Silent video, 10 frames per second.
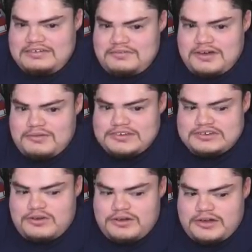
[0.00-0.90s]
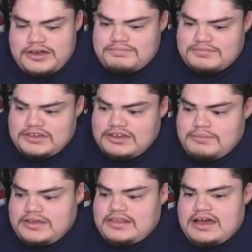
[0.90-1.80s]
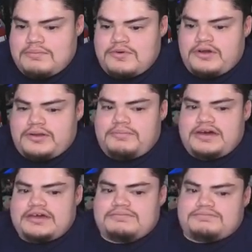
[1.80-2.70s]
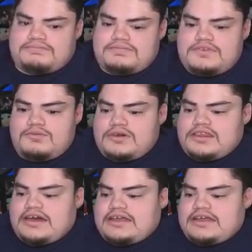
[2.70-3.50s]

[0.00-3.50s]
well, we score a run. Could have been a lot more, but we line